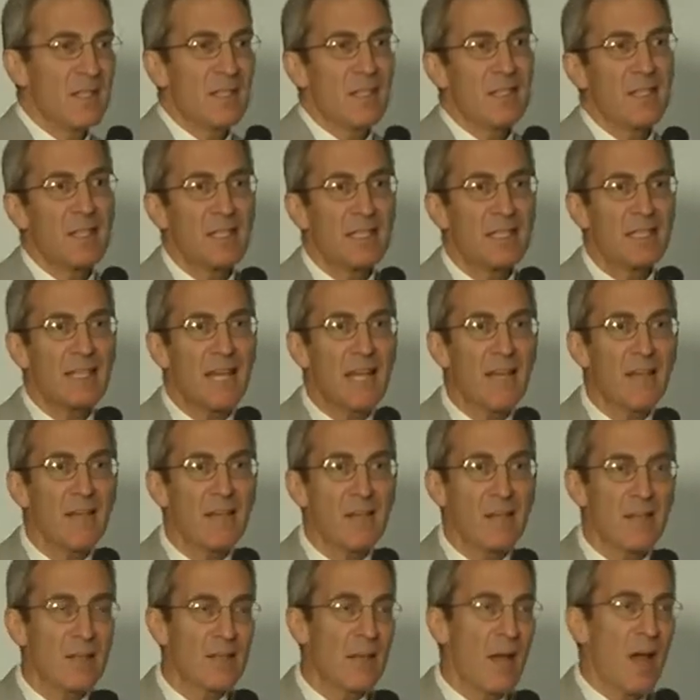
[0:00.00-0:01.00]

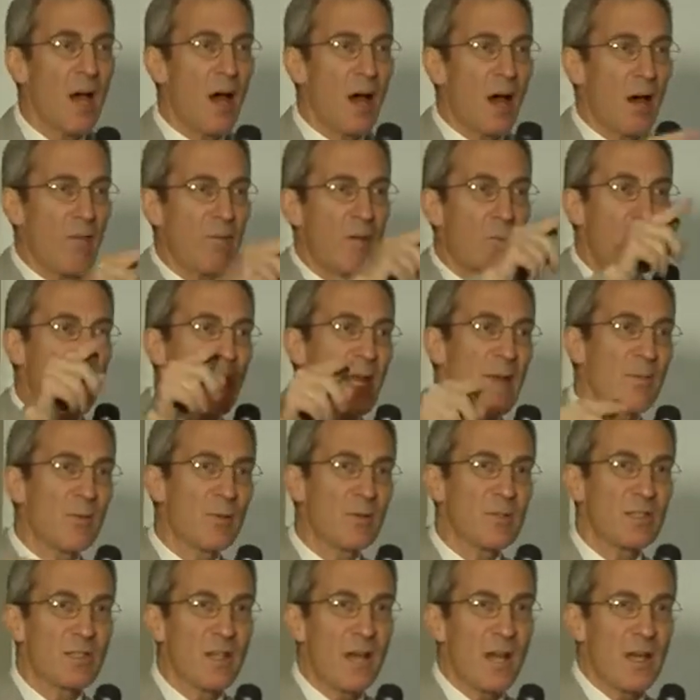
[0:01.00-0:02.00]
descendant of the paper
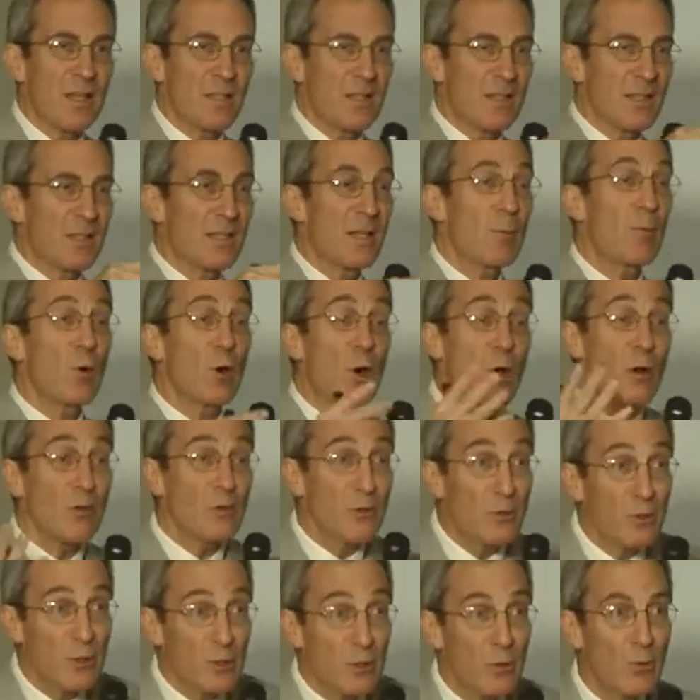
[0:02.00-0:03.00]
sizes that were also
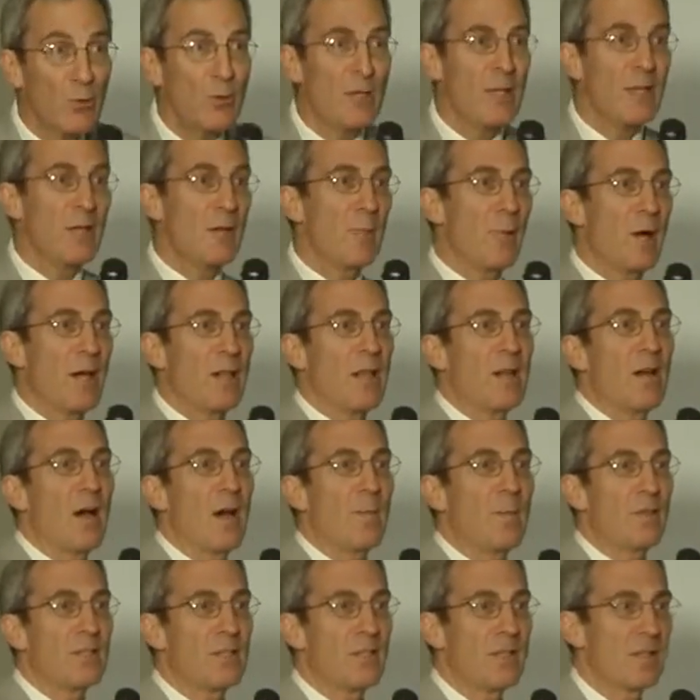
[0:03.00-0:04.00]
decreed by the
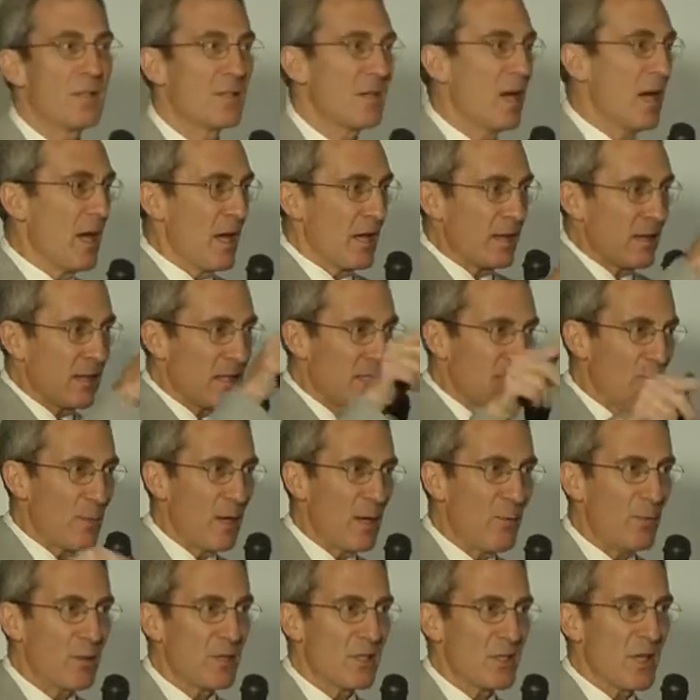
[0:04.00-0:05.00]
Abbasids. This
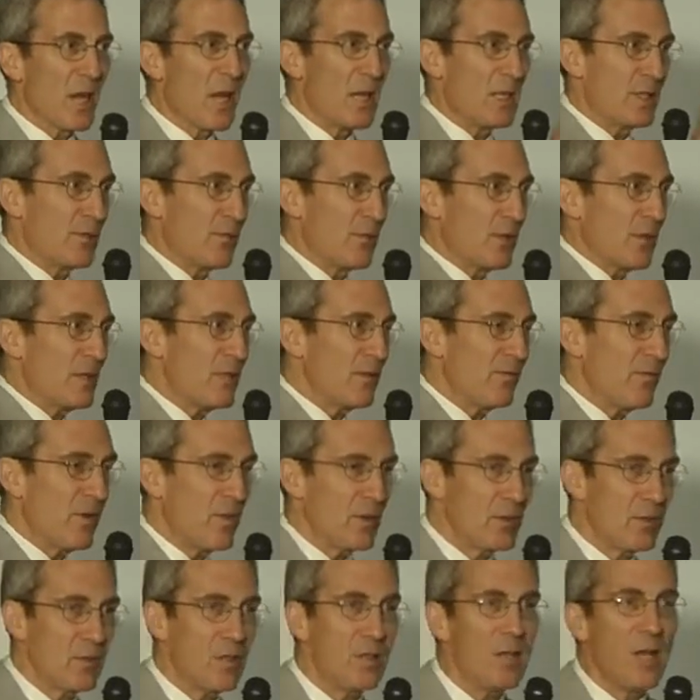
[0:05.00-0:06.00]
paper size for this
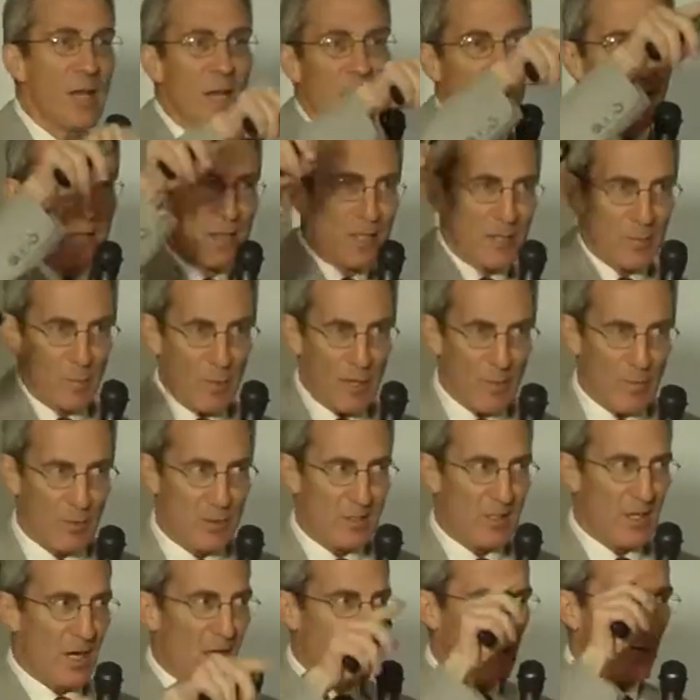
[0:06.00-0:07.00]
function, this paper
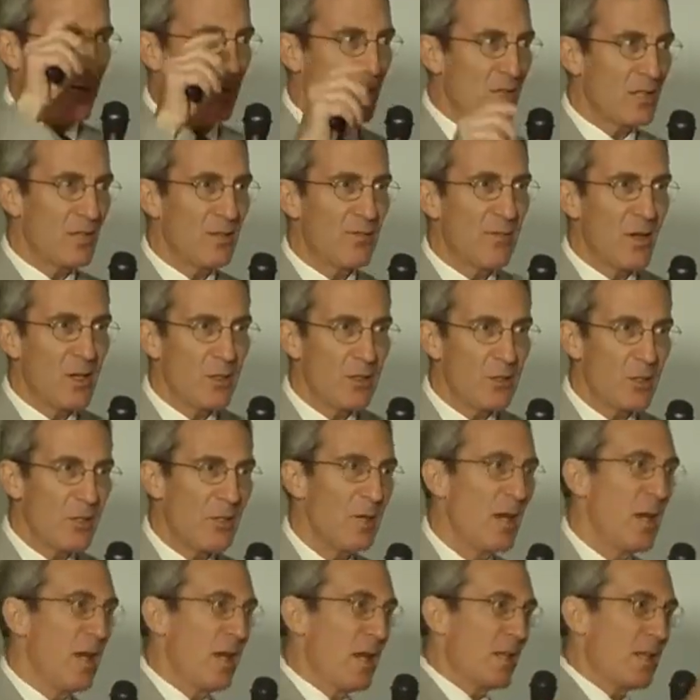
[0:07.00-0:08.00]
size for this function,
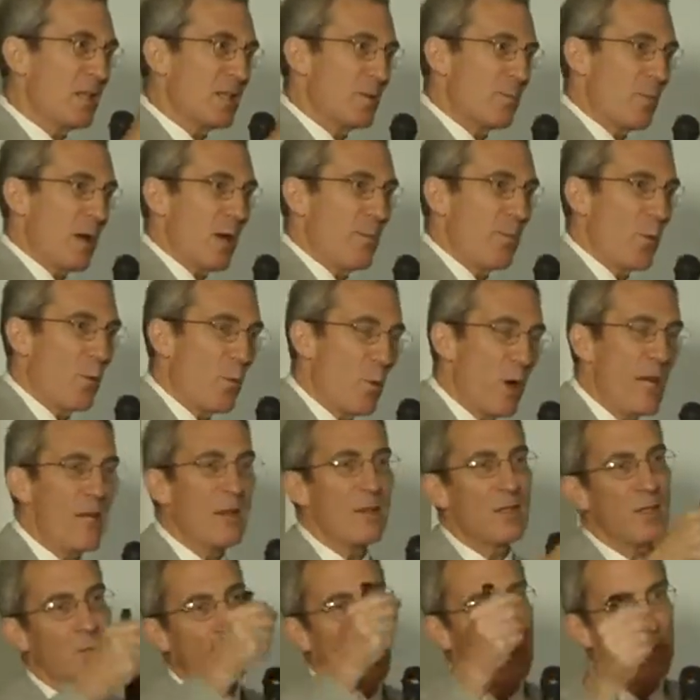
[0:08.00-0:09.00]
this paper weight,
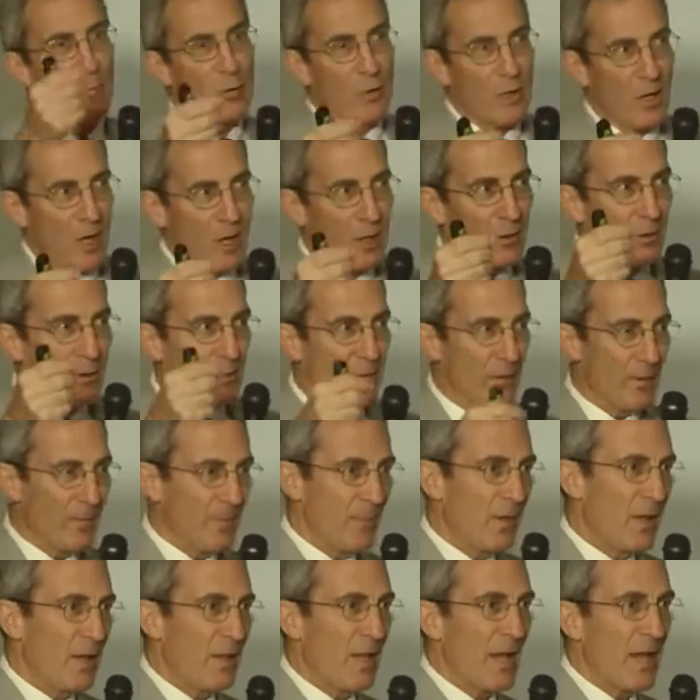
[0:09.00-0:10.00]
this paper color.
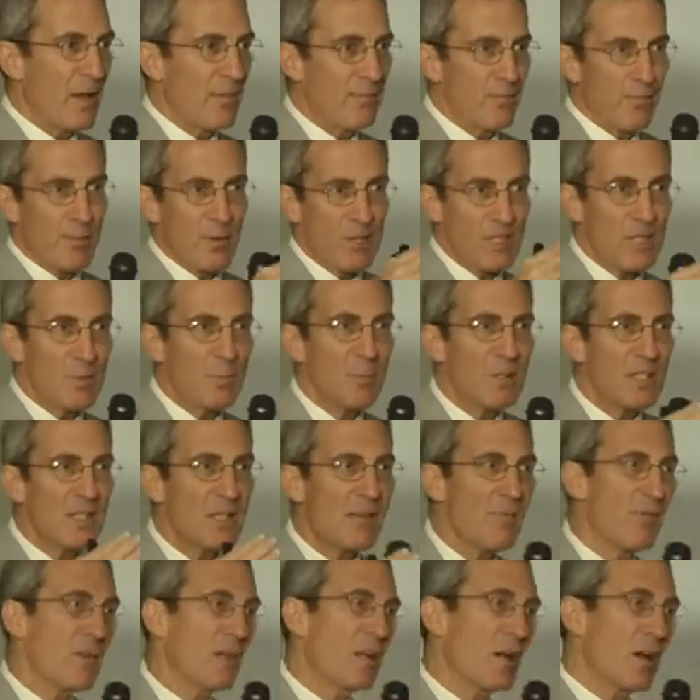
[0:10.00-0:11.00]
They had very
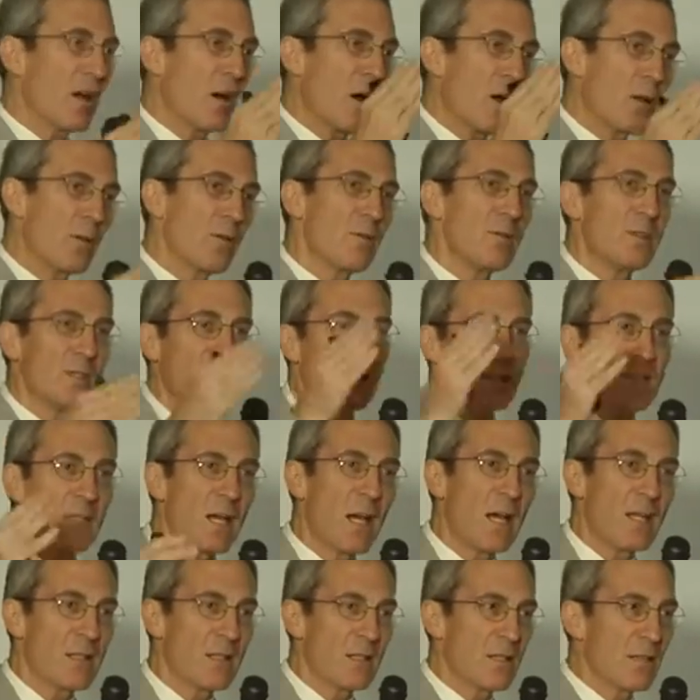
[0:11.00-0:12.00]
specific colors and
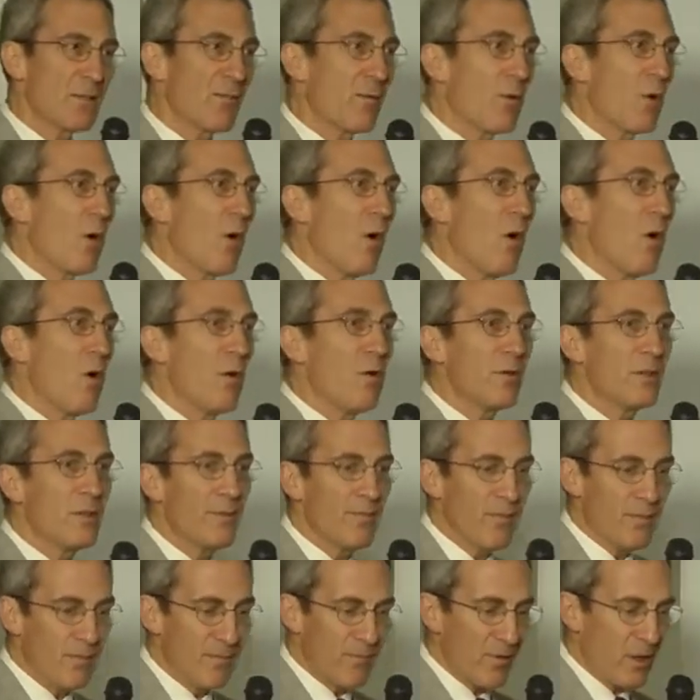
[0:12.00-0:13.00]
sizes for all
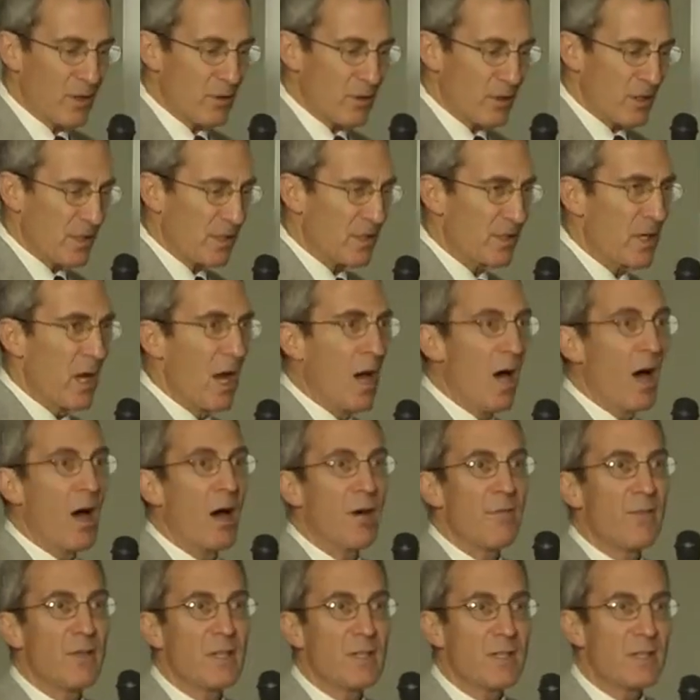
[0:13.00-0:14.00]
different functions
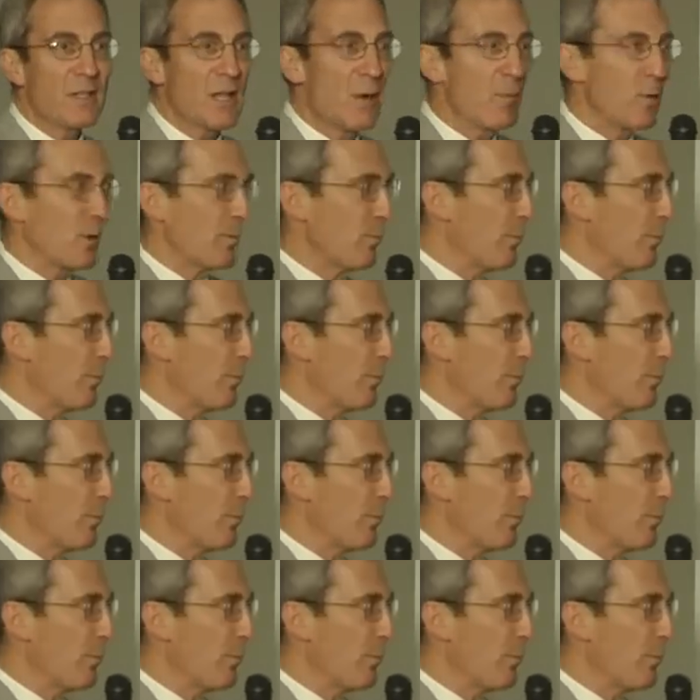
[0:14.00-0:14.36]
of the Islamic